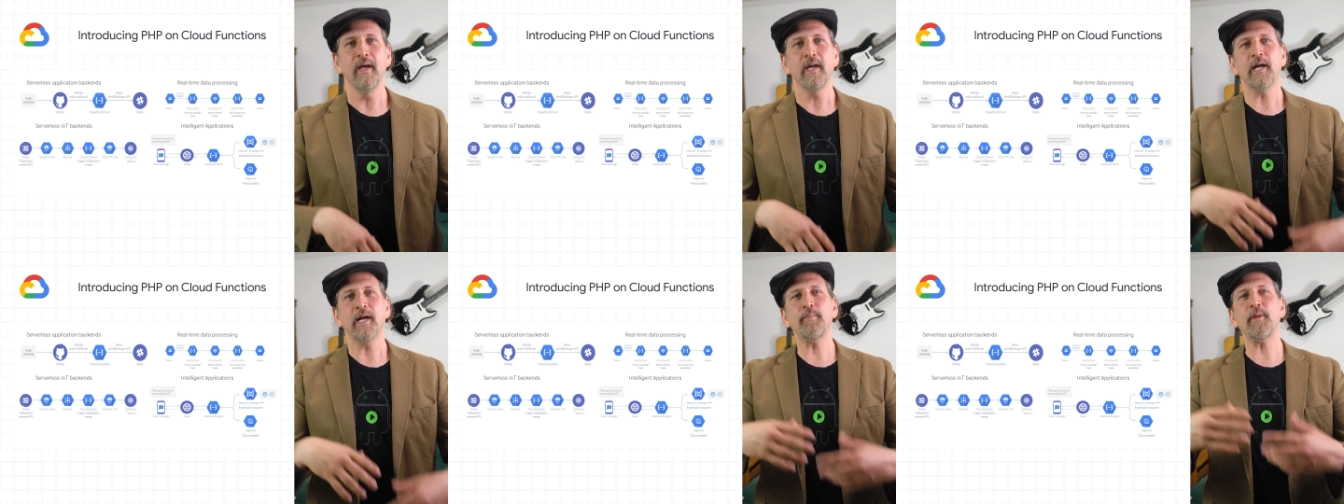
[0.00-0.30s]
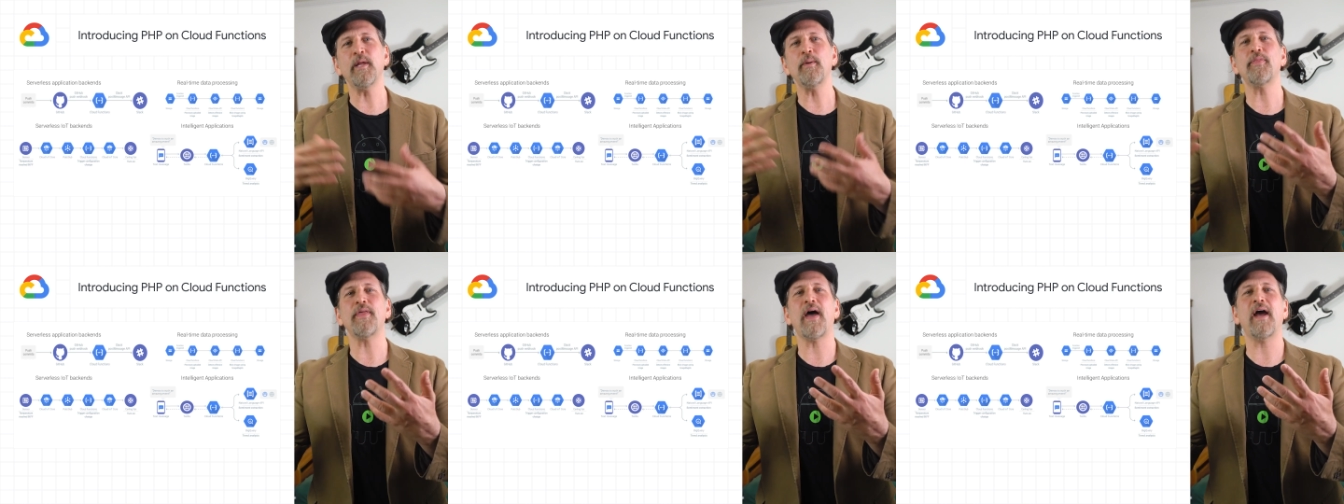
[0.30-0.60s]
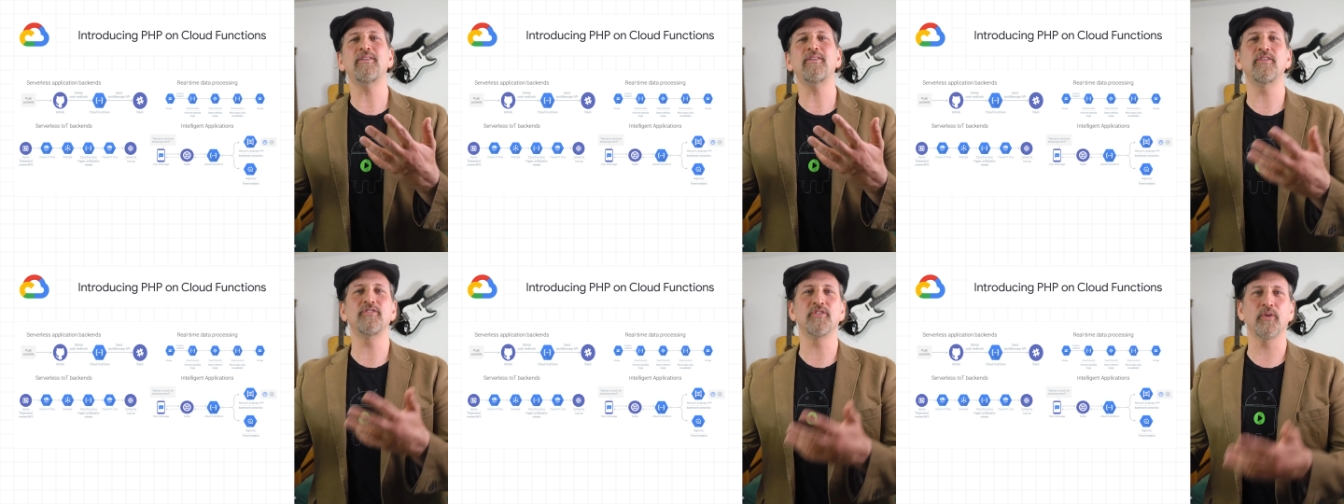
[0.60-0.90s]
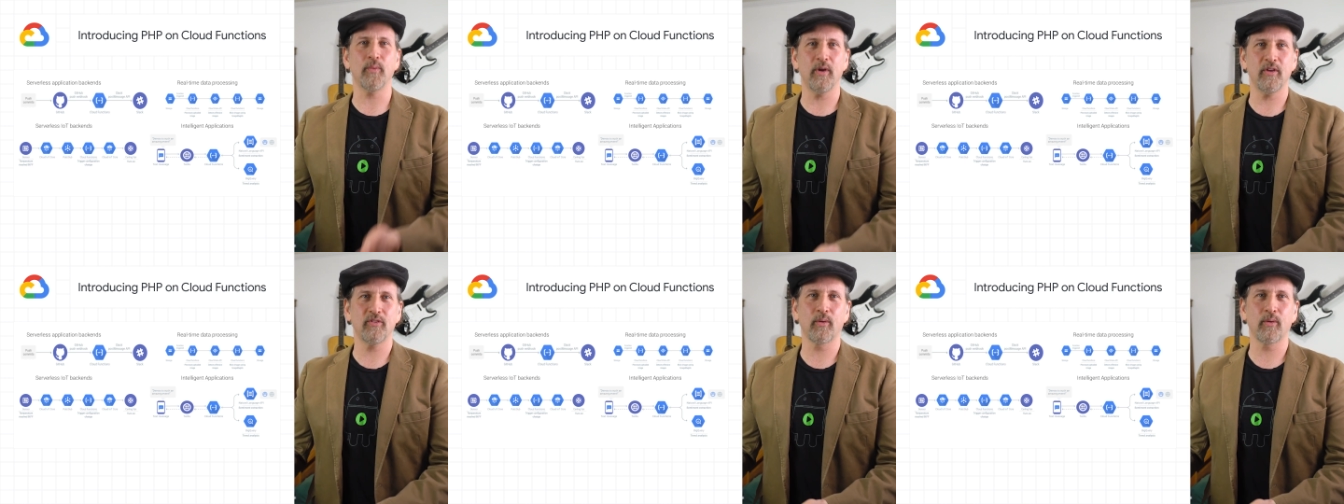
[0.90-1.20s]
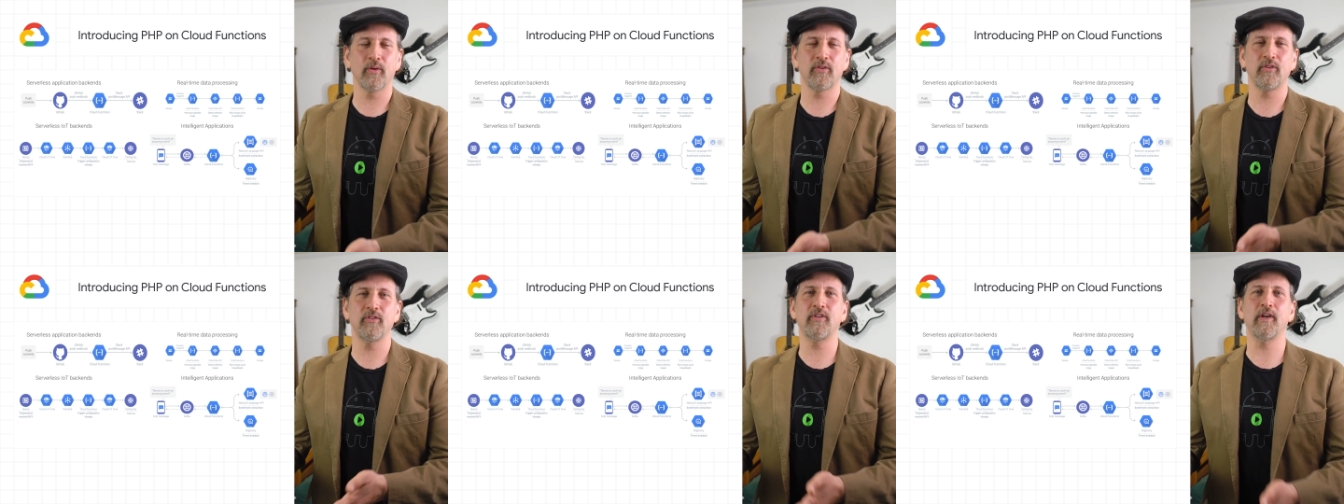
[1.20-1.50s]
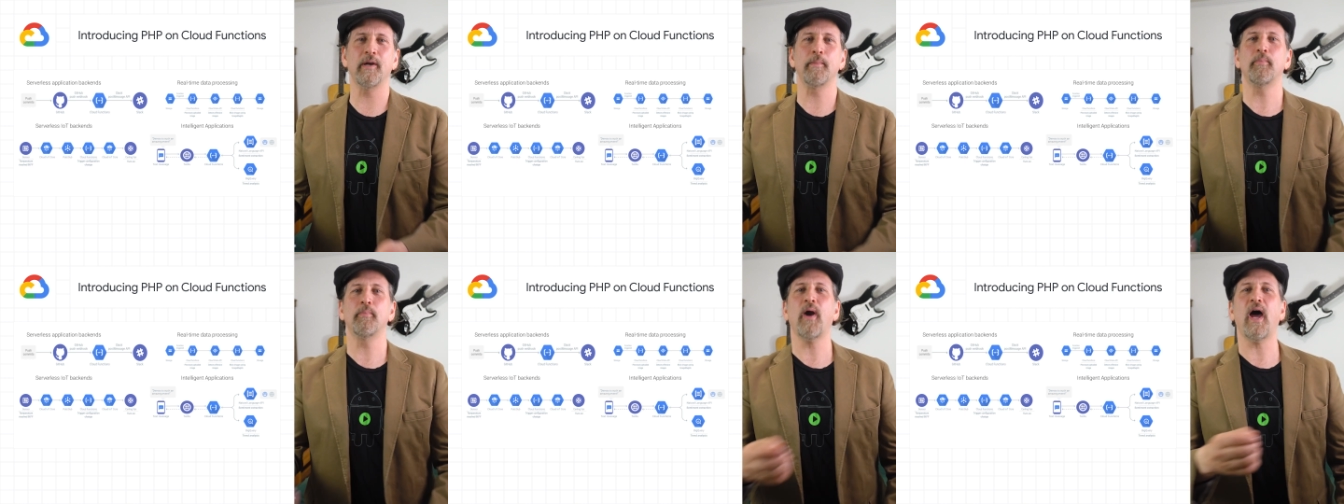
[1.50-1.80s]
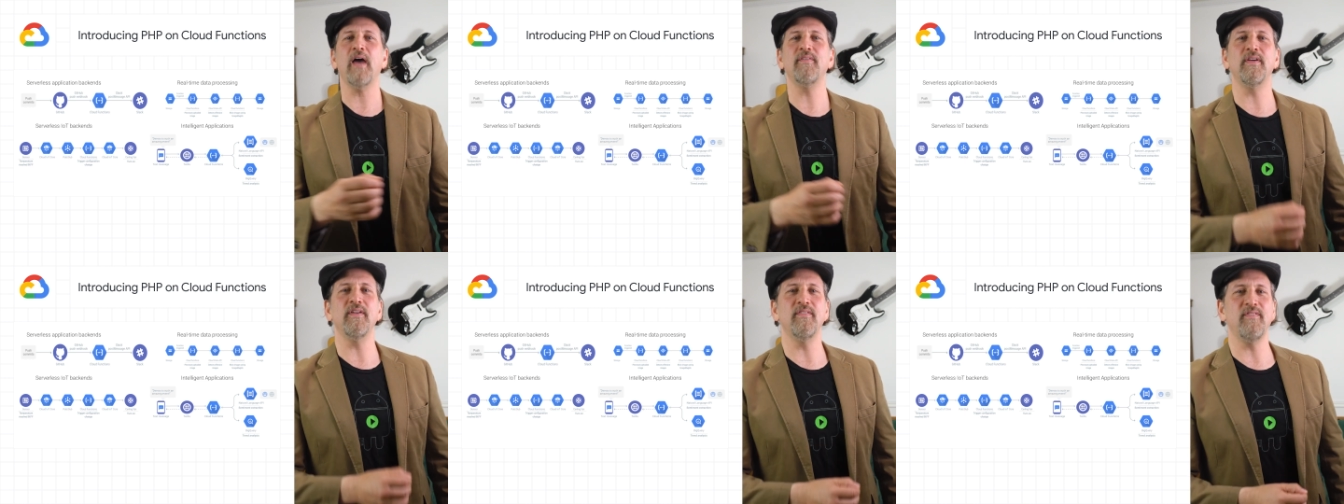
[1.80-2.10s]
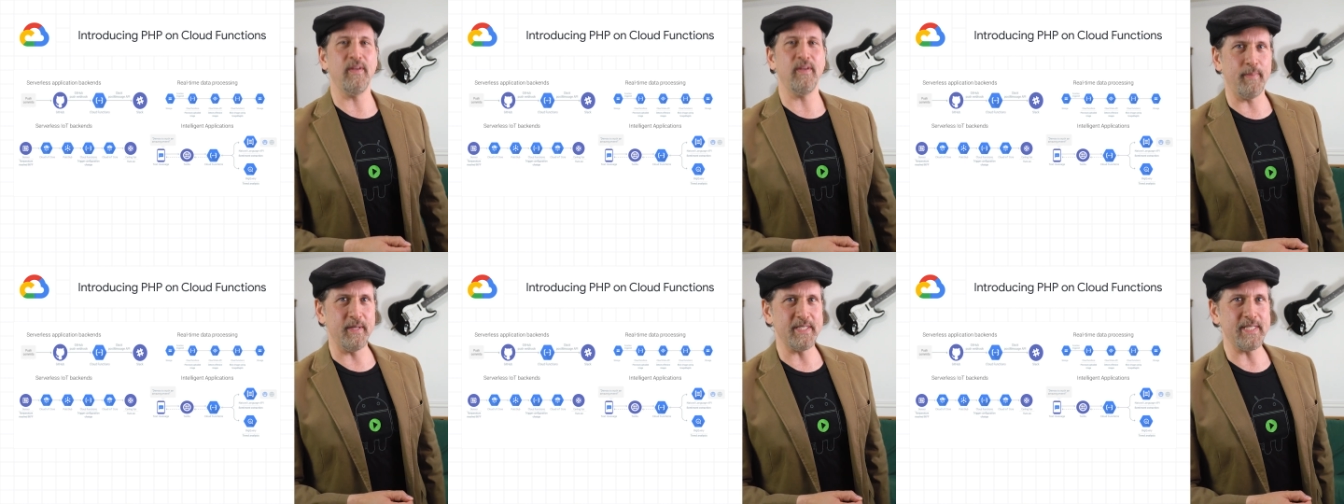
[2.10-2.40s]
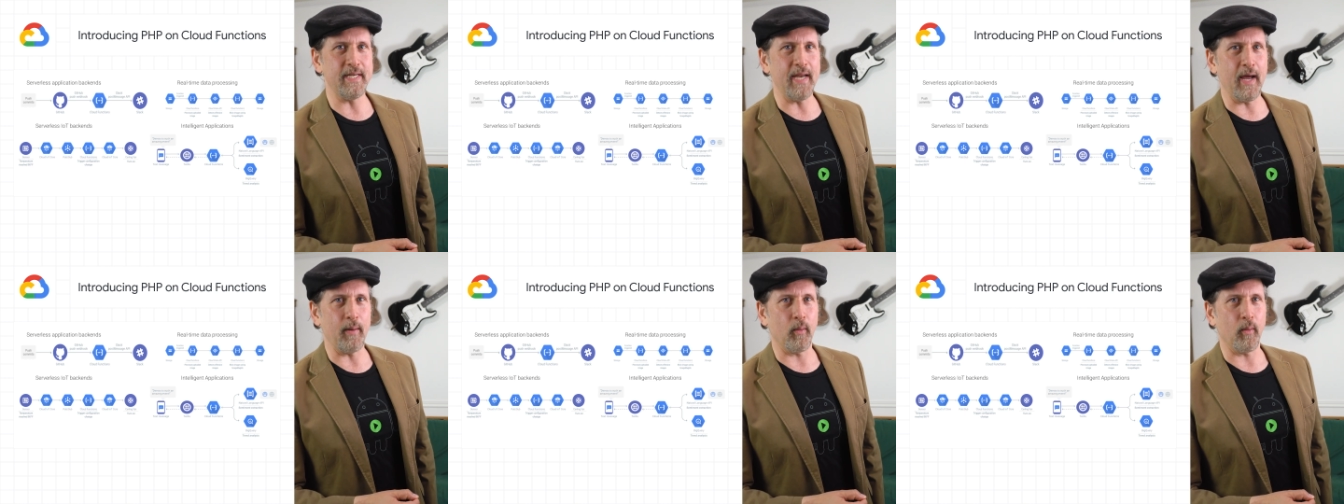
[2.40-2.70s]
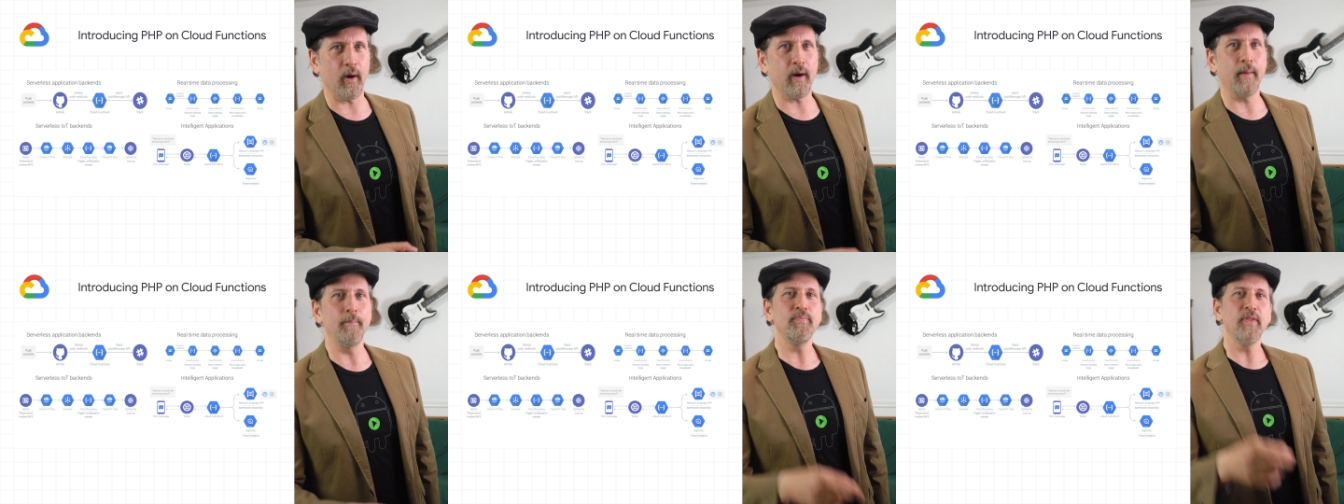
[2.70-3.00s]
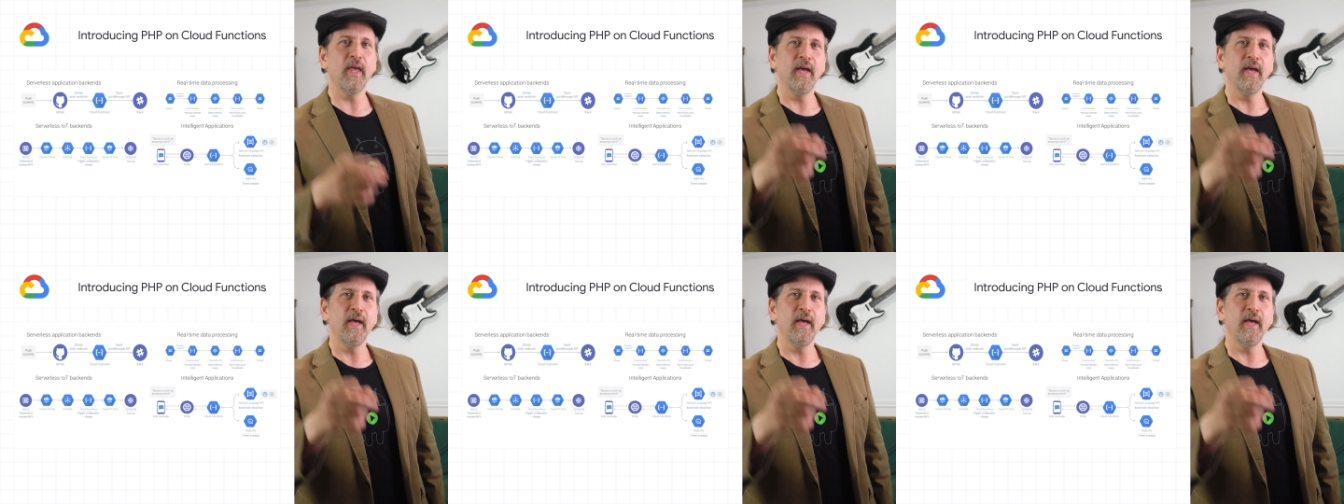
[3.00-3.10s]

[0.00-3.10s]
complete with access to resources in a private V P C network.